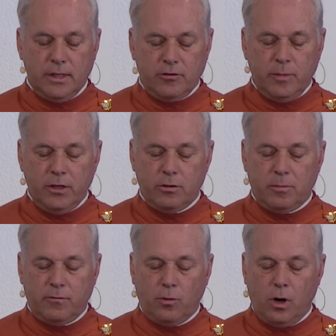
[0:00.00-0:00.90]
Teach me
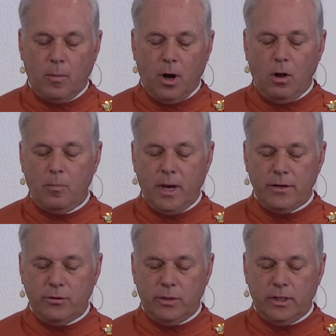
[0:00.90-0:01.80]
to perform all
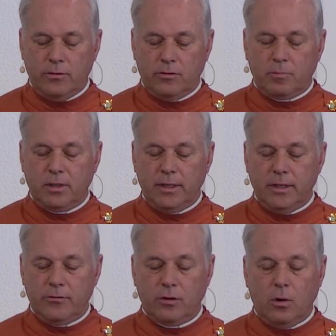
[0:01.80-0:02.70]
my duties to
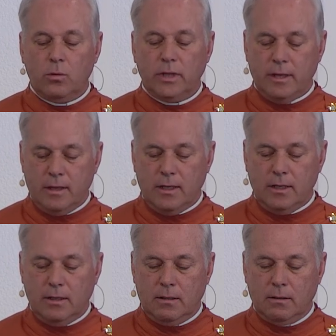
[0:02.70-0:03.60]
please only
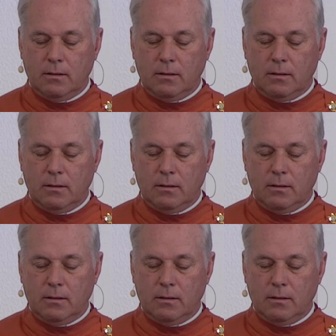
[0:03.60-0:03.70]
thee.